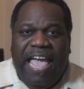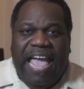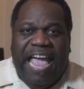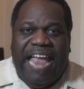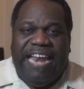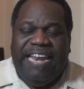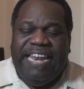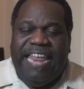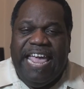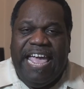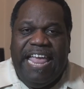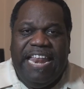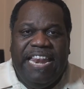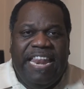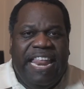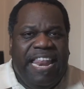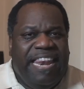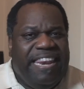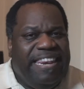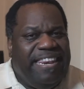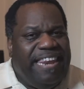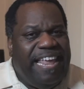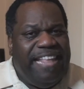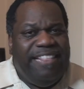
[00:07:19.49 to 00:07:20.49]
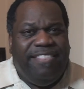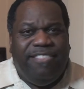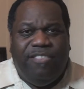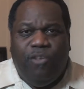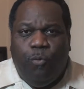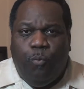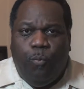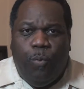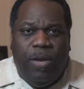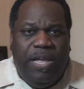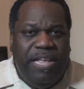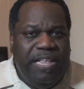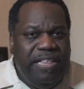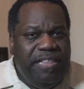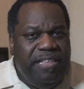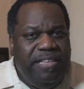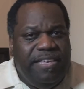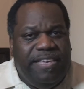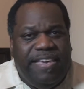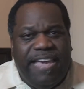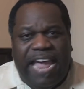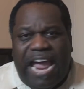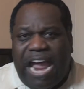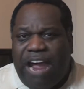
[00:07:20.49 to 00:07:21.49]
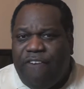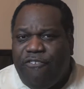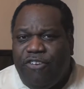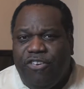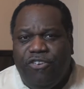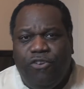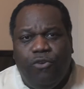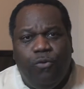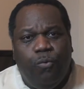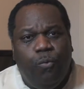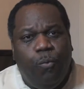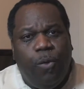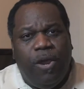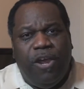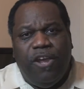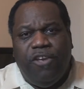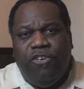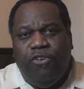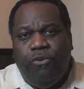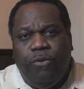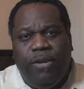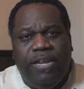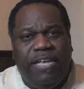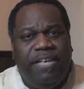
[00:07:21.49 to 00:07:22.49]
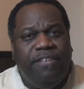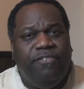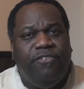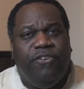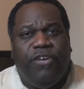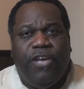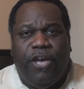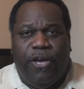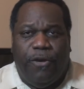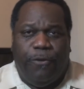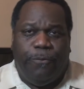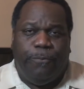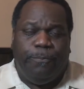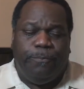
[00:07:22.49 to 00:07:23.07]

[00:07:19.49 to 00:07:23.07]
And then let the wind carry you where you need to go.